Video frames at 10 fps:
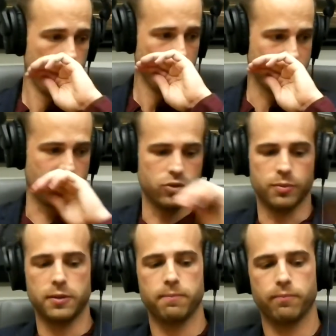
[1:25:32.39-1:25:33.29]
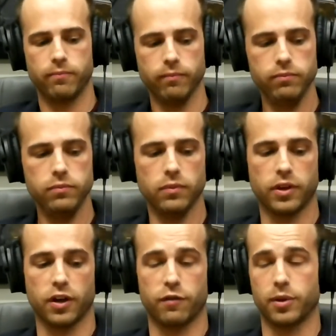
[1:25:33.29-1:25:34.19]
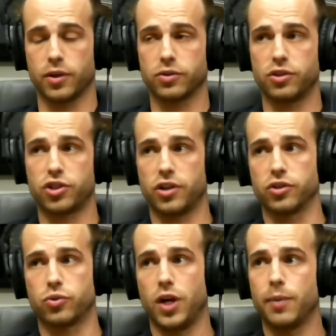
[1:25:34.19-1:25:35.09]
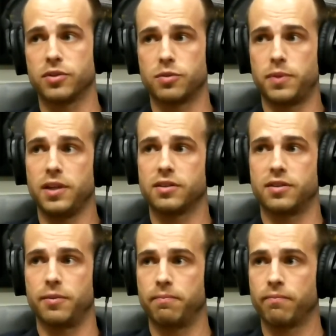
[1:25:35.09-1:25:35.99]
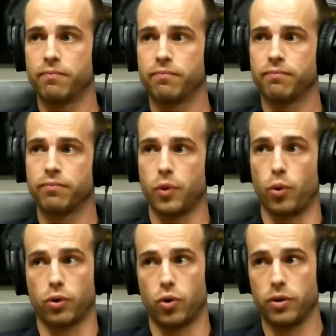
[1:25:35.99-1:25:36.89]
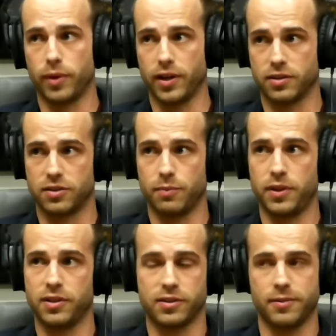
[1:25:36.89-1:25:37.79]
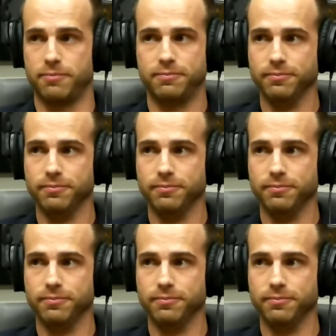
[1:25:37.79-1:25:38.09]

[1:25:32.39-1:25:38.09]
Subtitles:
Excuse me. The government goes to Charles Schwab and subpoenas them, or Coinbase and subpoenas them.